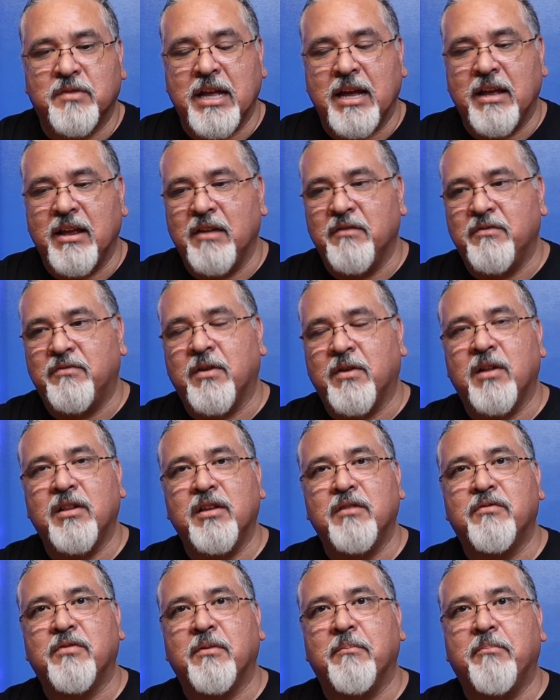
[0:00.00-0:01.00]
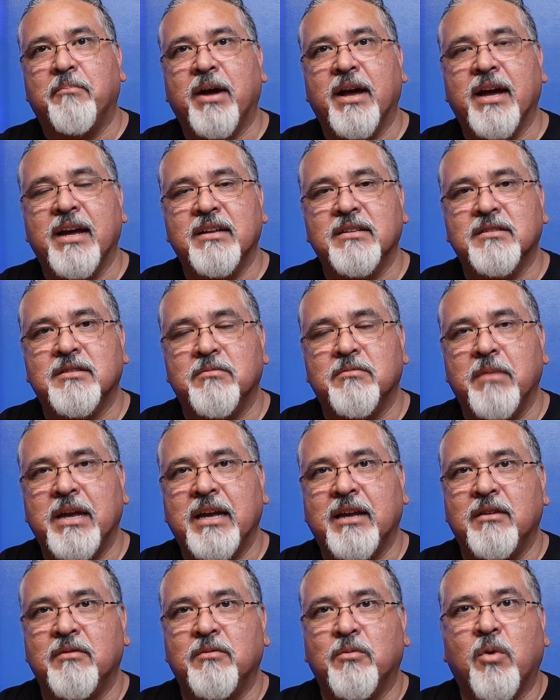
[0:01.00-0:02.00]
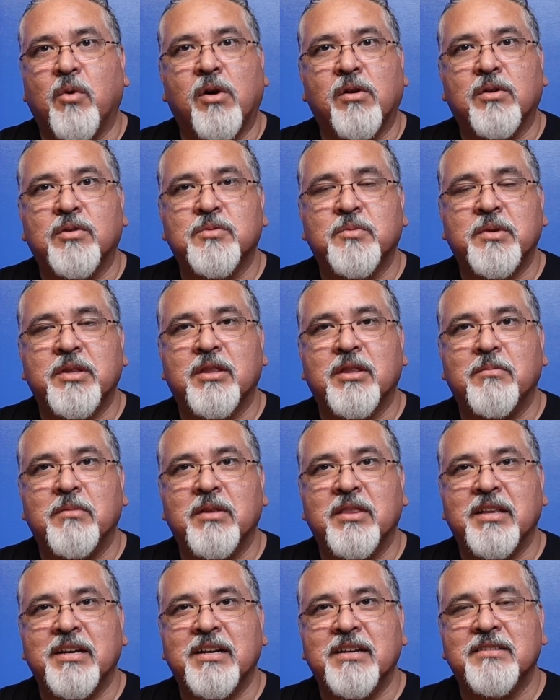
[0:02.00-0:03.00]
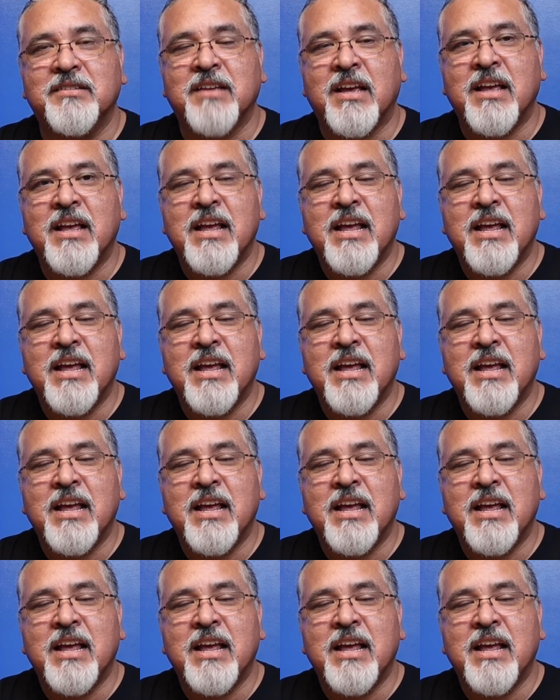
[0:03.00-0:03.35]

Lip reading: that have fallen from pines and making walls with them and things,